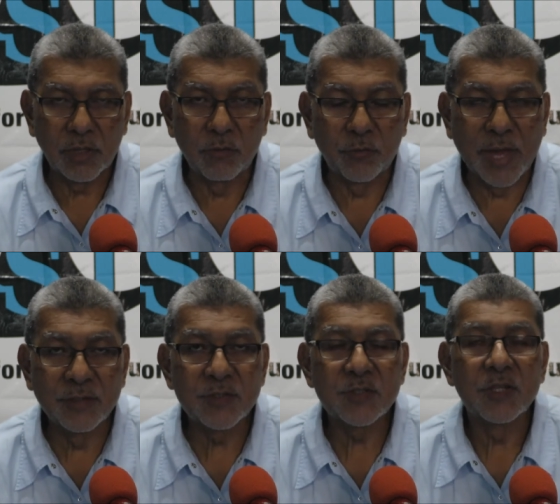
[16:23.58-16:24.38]

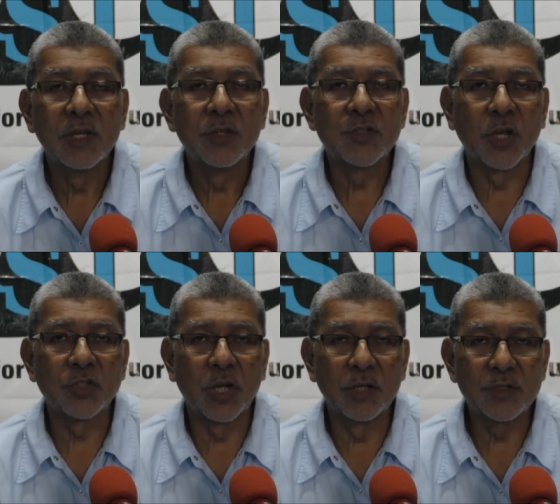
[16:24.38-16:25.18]
events
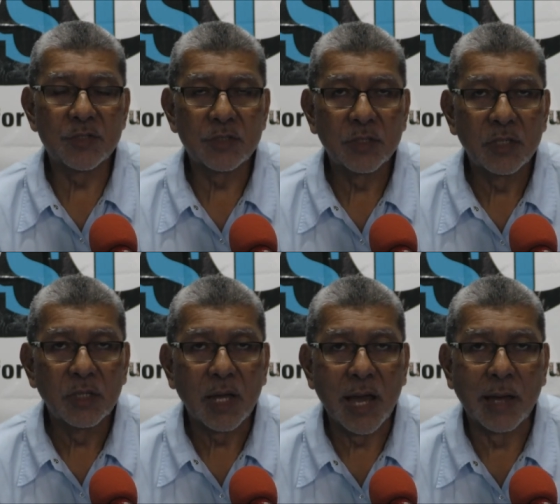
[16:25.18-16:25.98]
such as
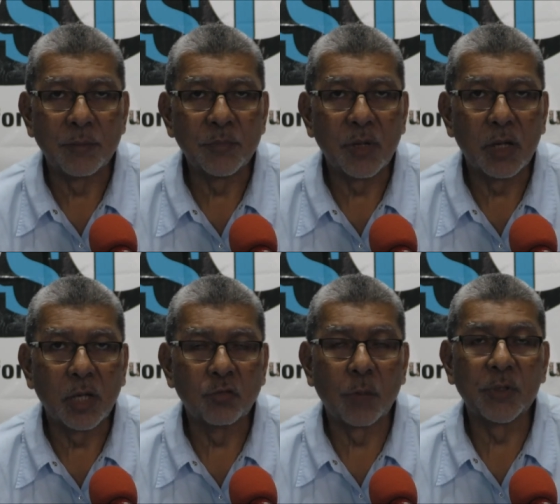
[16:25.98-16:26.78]
um,
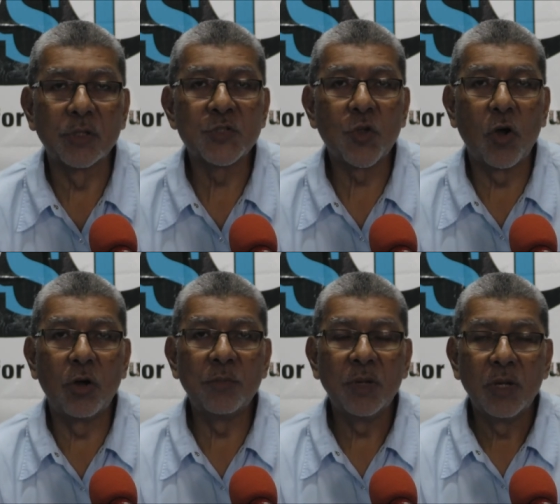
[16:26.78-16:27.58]
a tropical
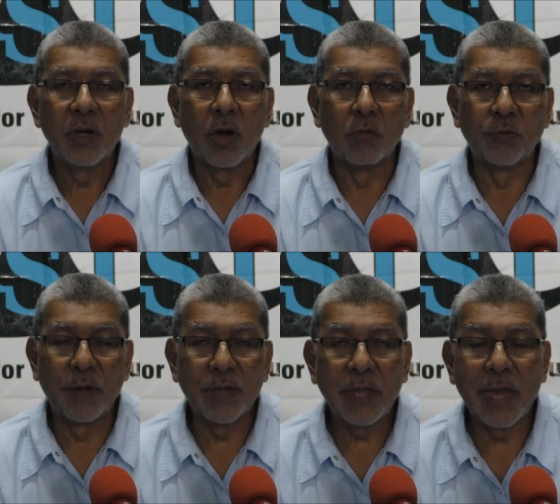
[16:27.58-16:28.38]
storm or
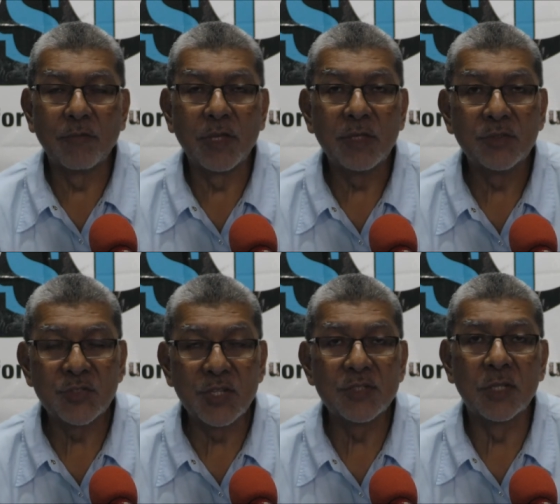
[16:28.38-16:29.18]
very heavy
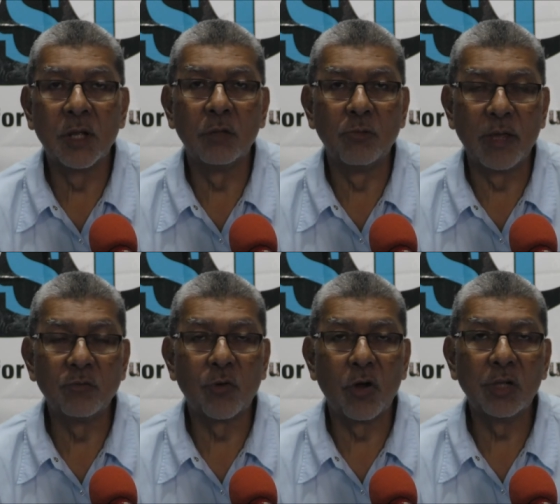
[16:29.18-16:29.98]
seasonal
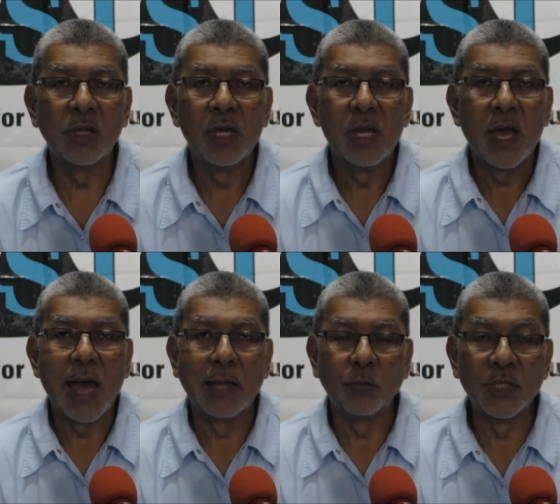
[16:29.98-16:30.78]
rainfall.
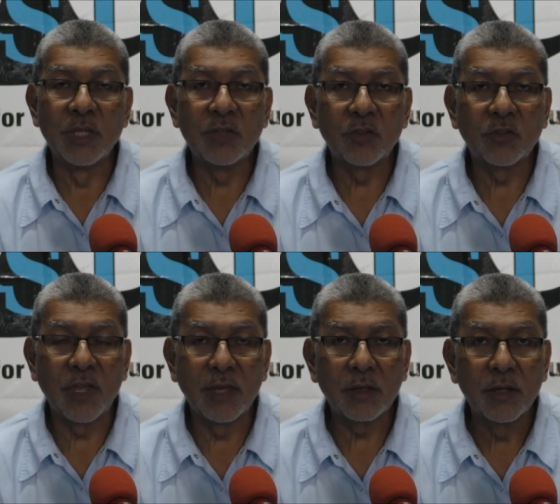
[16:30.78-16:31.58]
And we need to
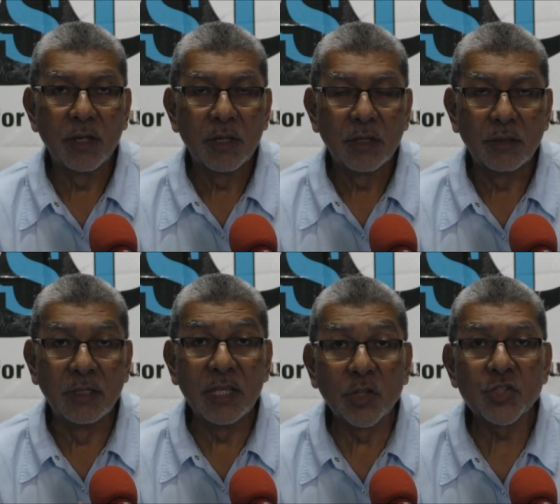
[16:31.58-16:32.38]
take
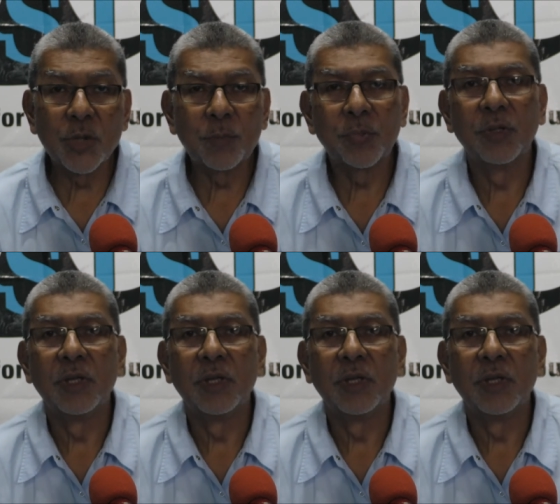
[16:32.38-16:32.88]
leadership